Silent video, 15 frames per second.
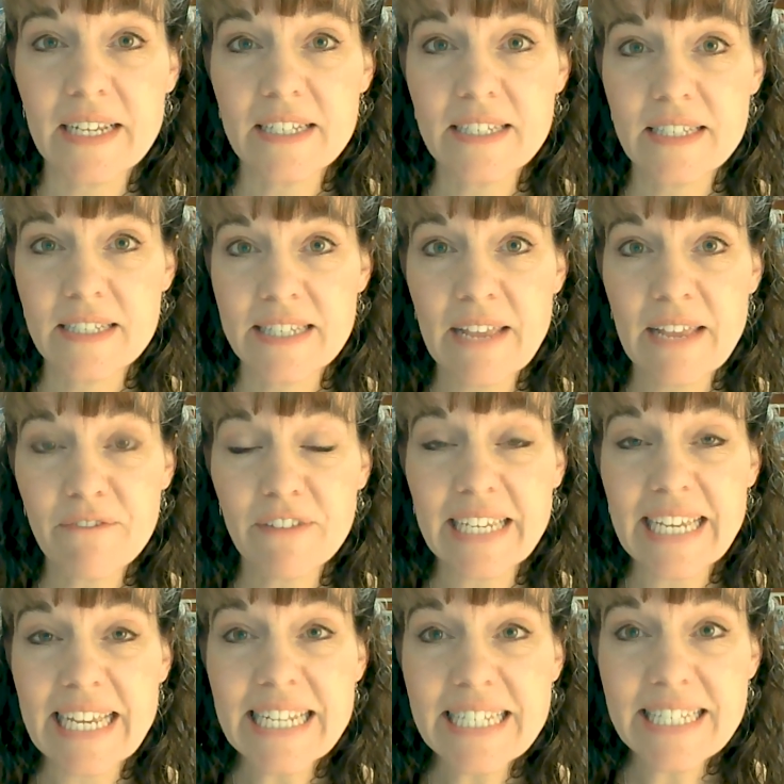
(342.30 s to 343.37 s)

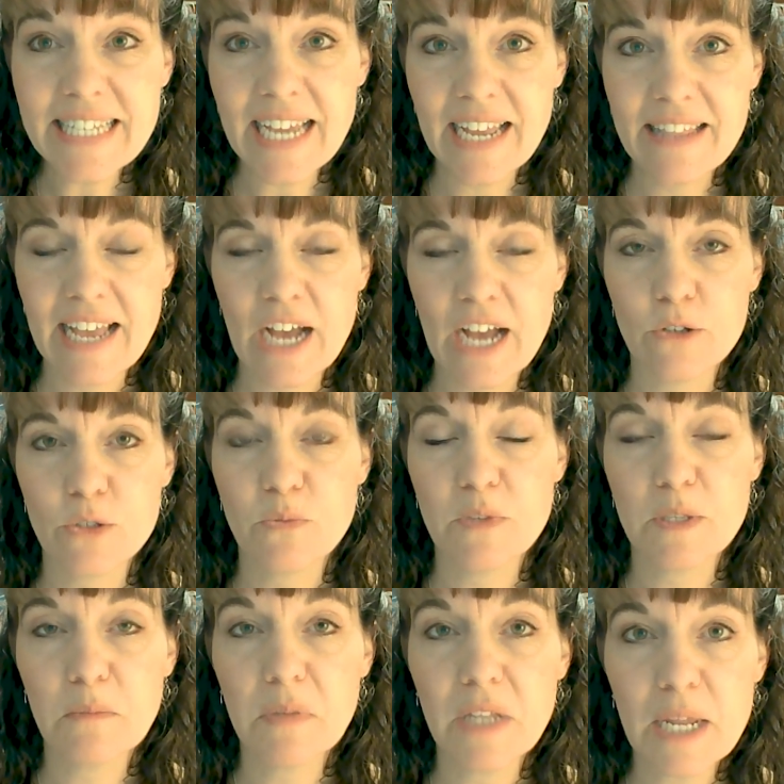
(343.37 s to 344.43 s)
safely inside the house with
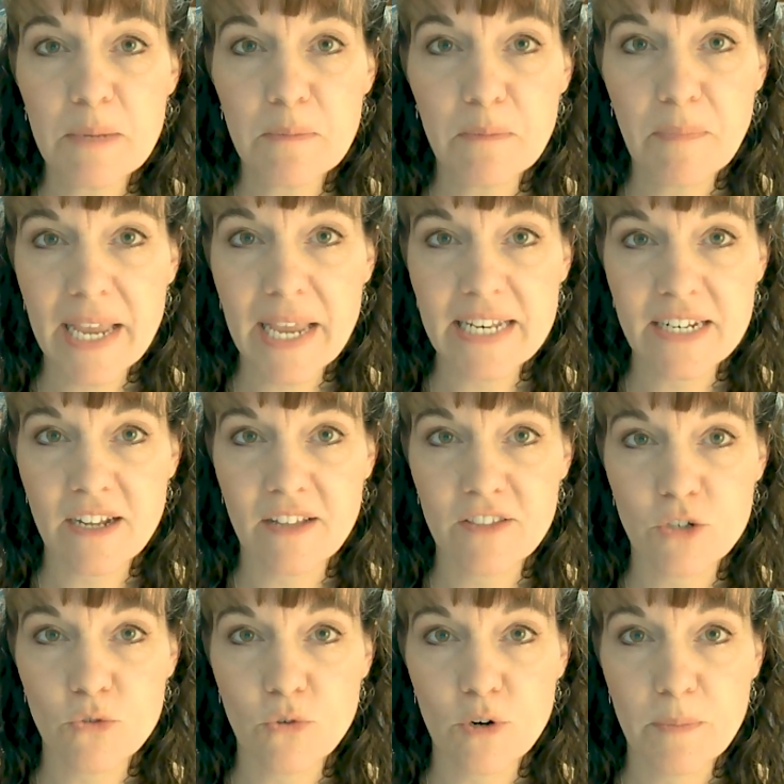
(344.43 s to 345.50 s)
the blood painted on the
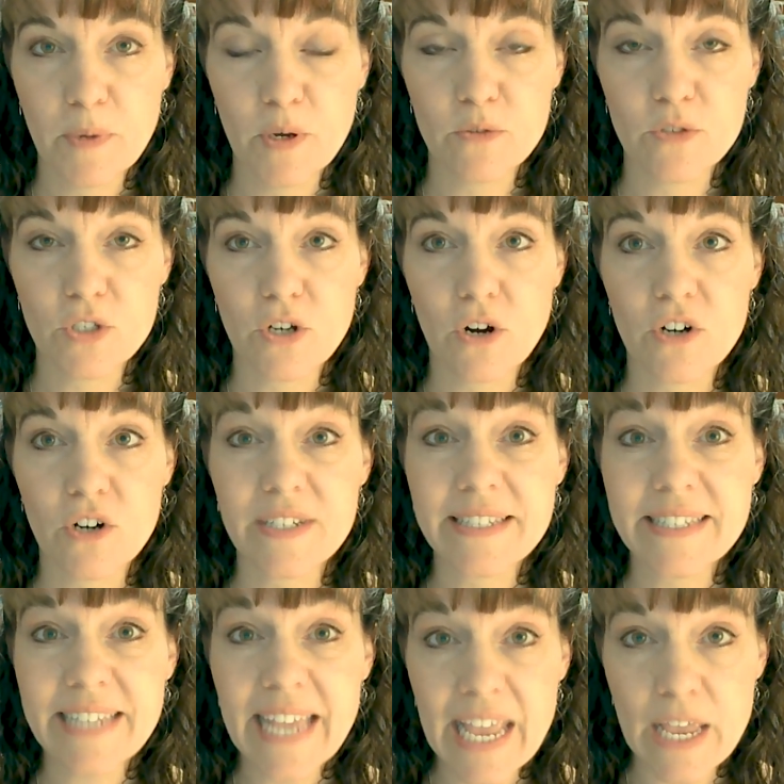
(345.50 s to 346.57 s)
doorpost are
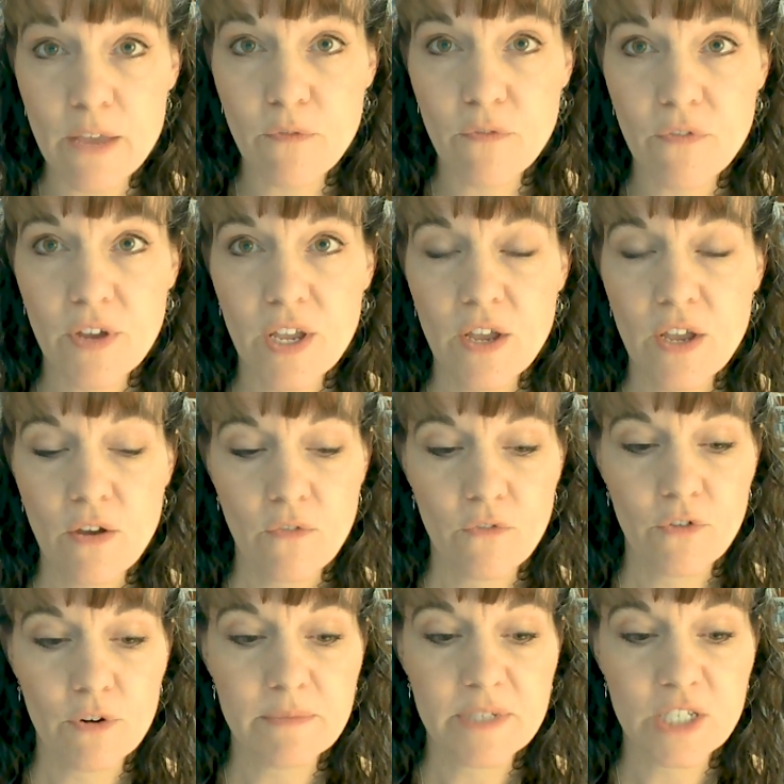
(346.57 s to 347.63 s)
safe
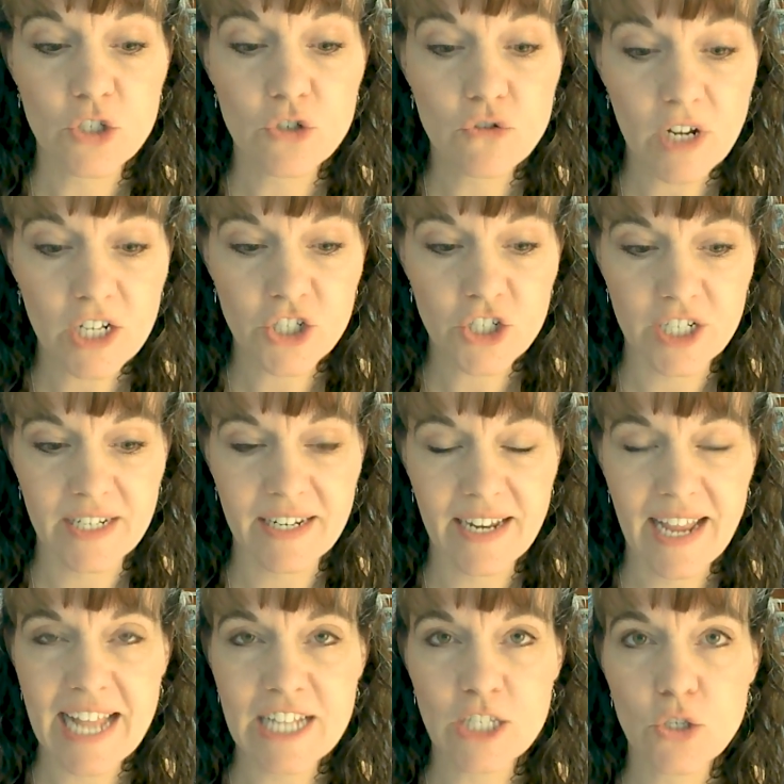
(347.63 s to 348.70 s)
from destruction.
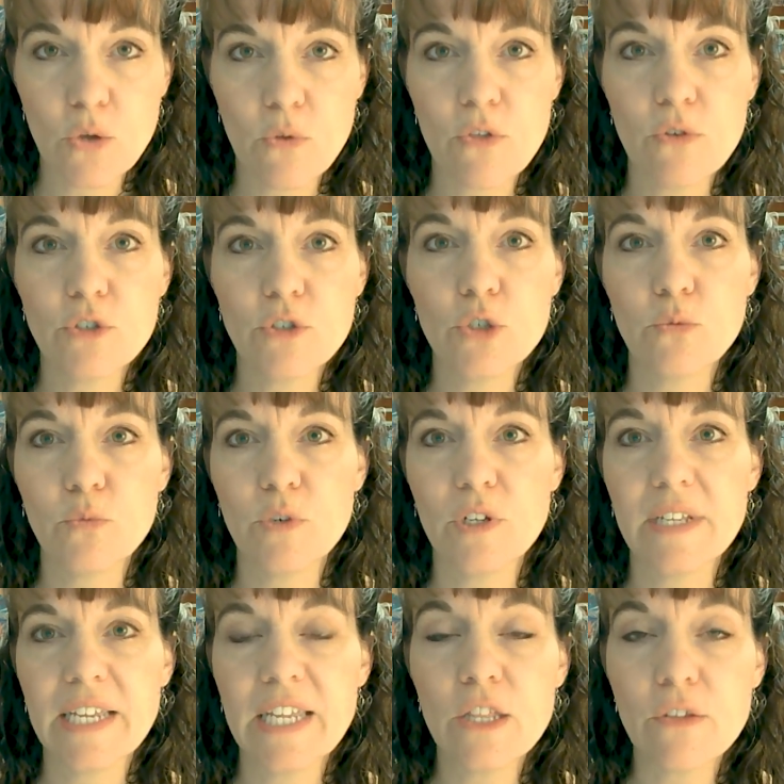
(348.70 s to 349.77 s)
And so those who will
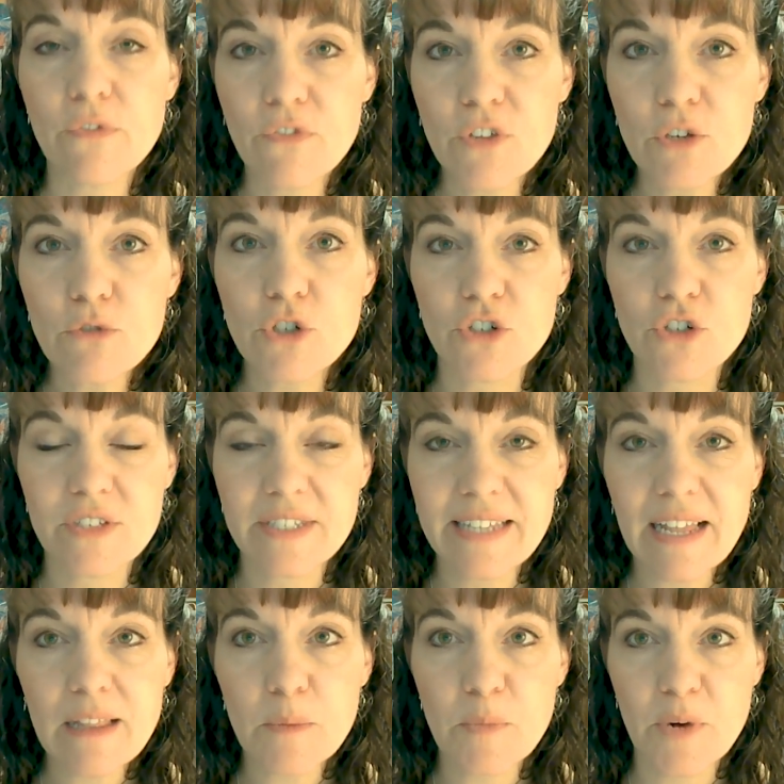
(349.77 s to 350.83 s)
in the future
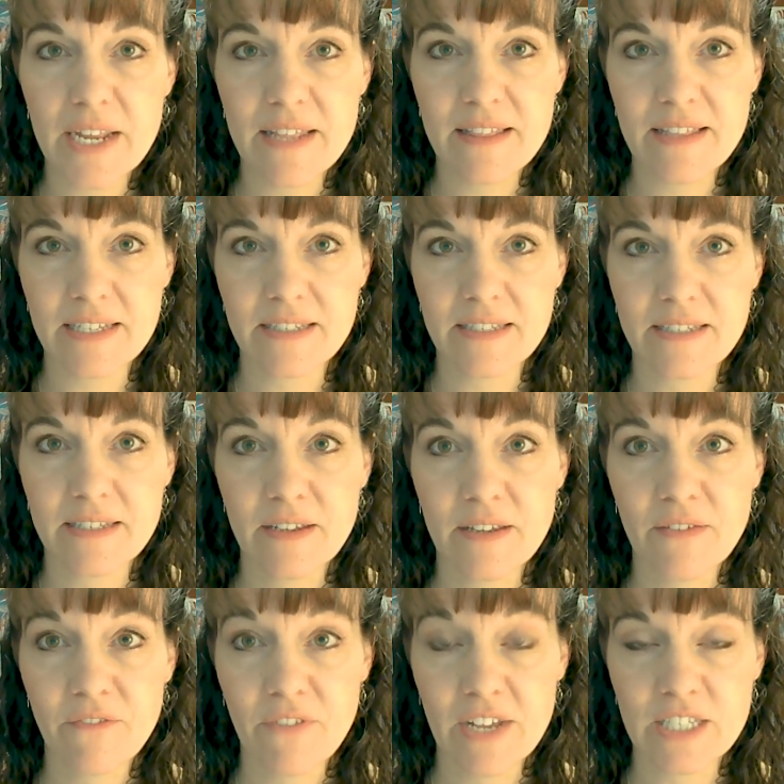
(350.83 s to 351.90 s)
celebrate this
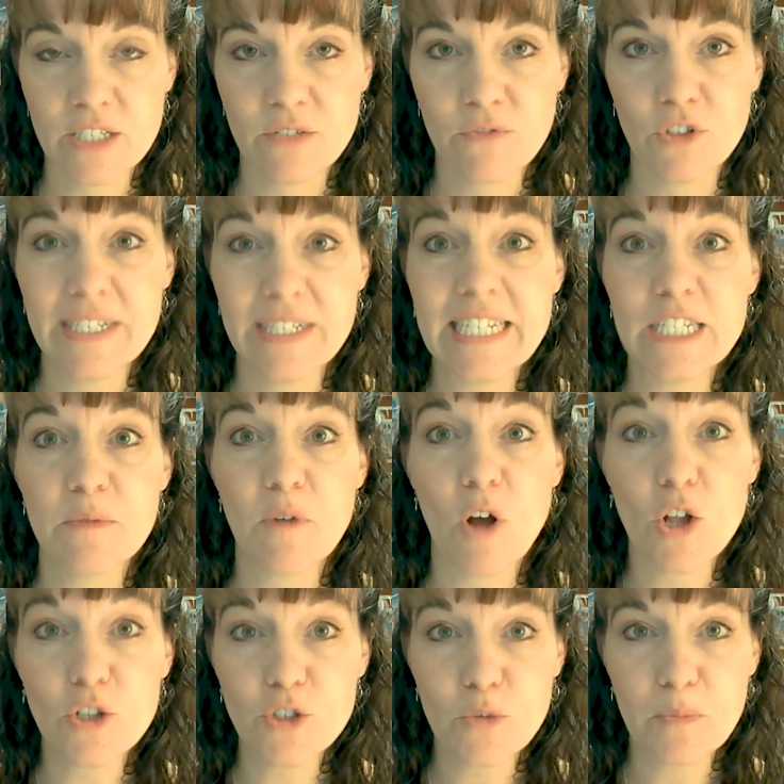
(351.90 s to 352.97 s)
festival need to
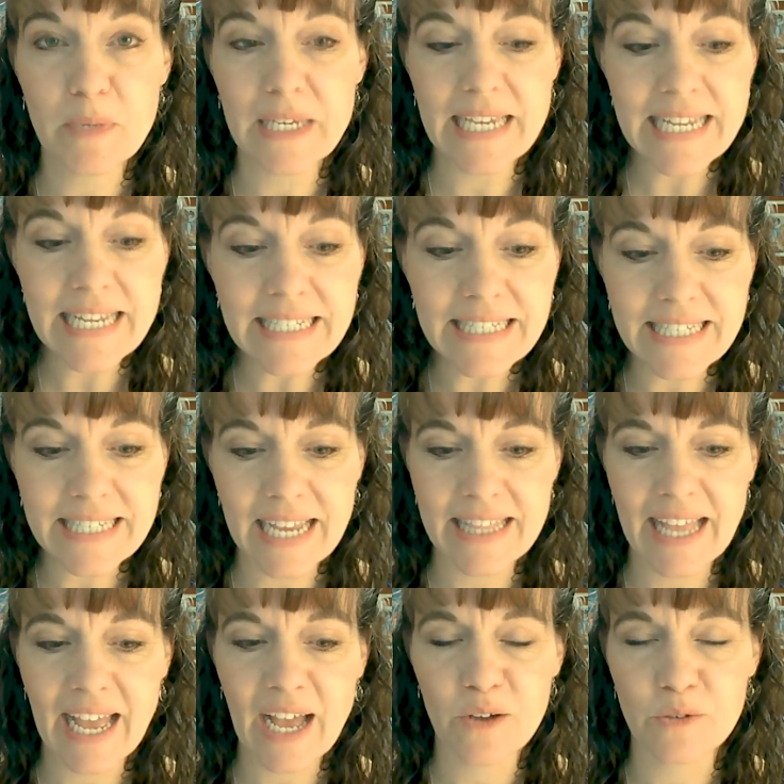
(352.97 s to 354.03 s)
also be inside
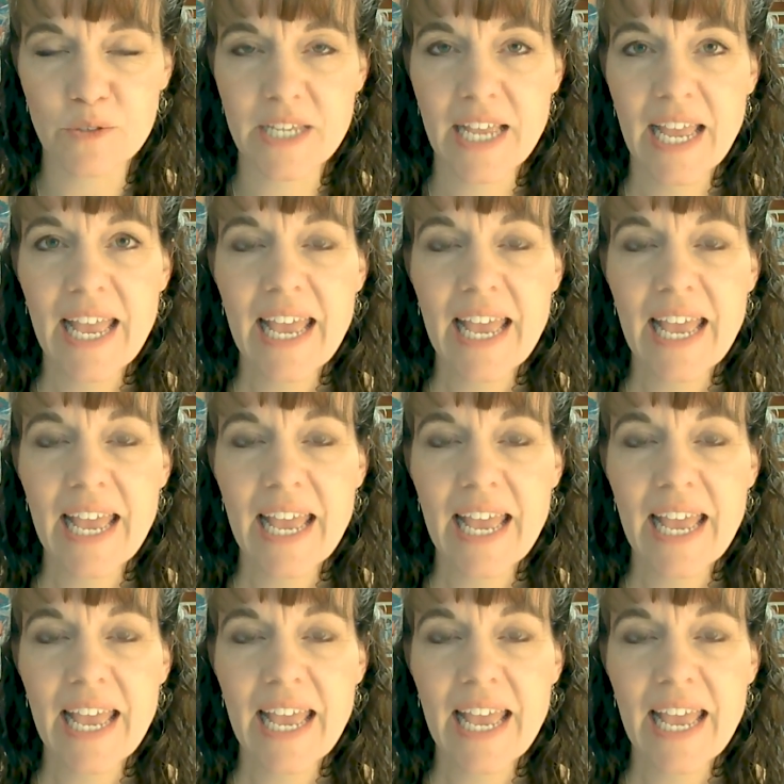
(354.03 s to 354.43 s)
the house.